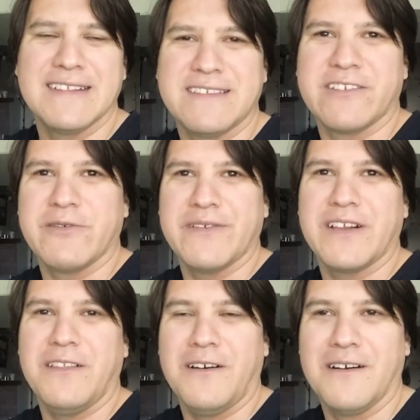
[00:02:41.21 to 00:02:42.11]
Considering we get
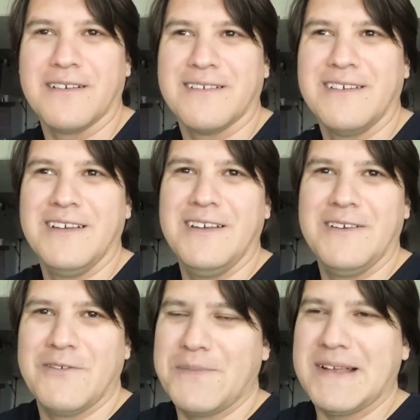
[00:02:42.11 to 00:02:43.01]
along,
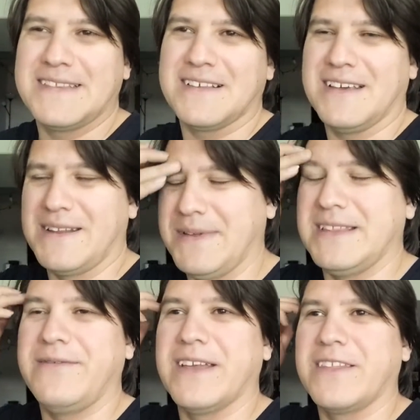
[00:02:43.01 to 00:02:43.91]
we're basically gonna be
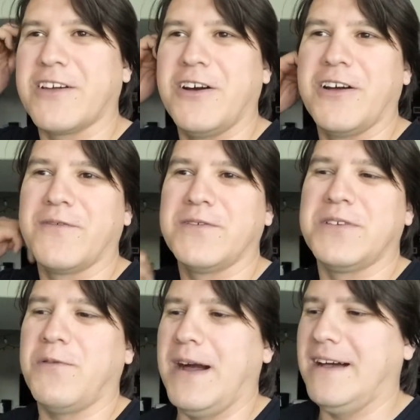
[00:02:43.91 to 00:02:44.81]
living in the car for a
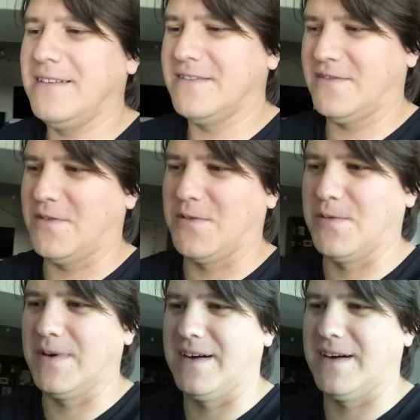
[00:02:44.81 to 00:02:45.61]
little while, so.